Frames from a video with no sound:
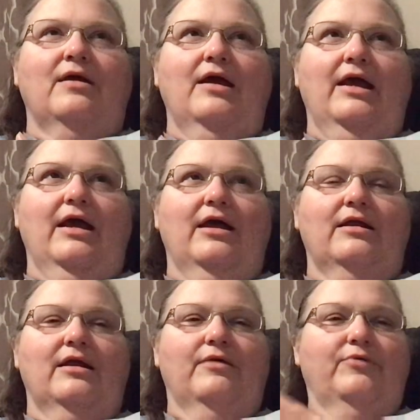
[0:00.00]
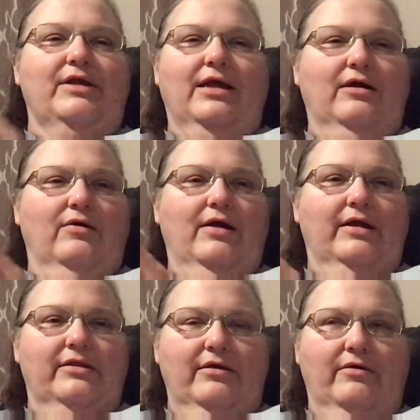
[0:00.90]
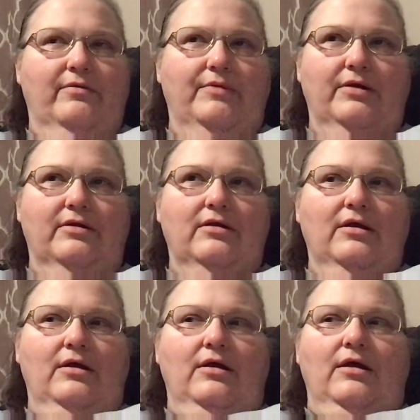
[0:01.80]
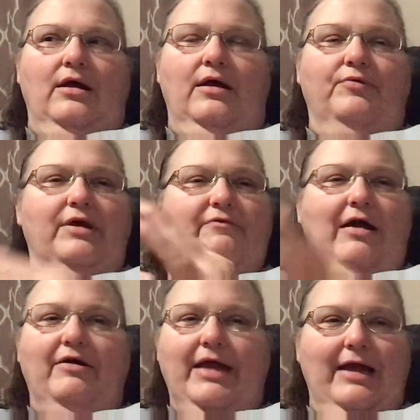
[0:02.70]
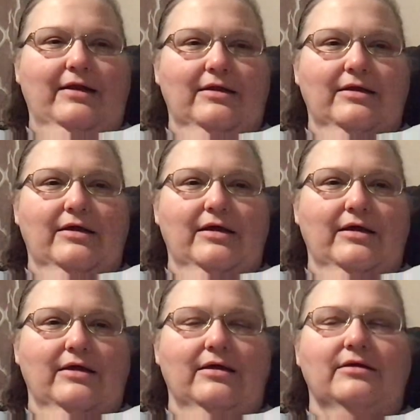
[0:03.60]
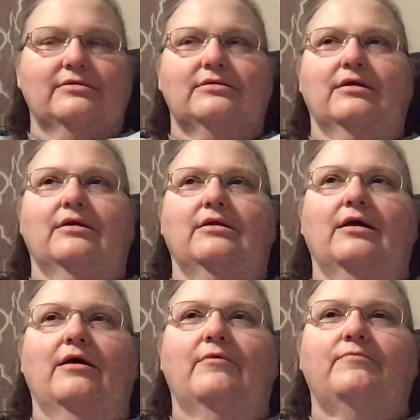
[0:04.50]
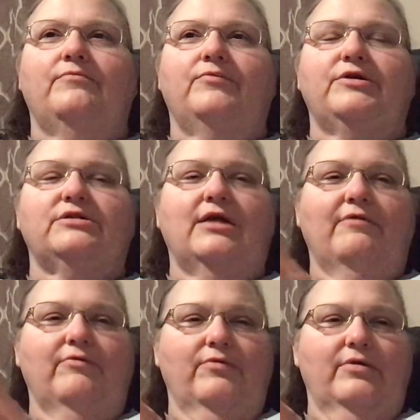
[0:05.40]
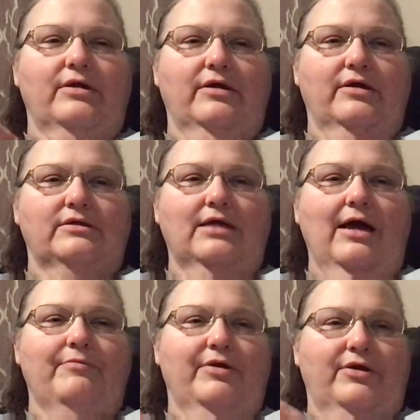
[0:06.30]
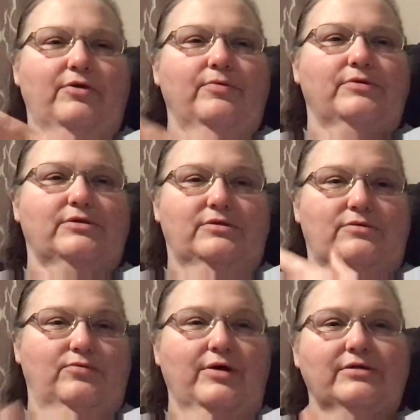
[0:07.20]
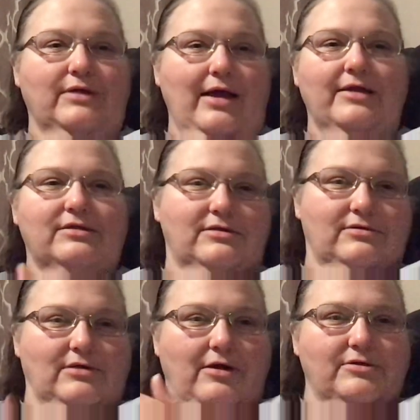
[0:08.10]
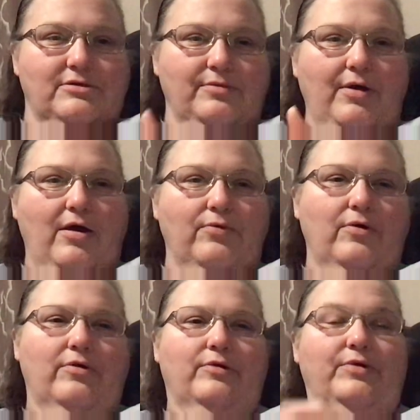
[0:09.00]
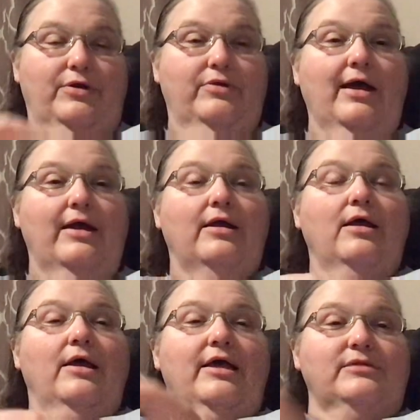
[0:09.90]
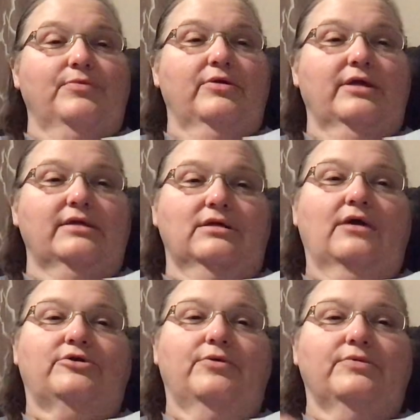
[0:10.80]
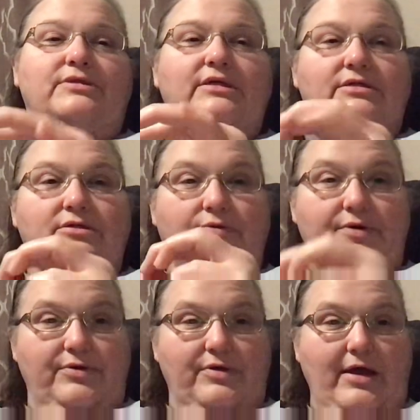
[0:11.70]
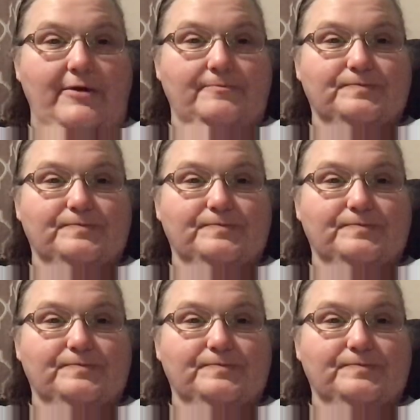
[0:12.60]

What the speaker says: and we decorate them, and we give out candy to the kids, and we just have a really good time. But Huber's is what kind of starts the ball rolling, and we do that. His birthday is October 6th, so we do that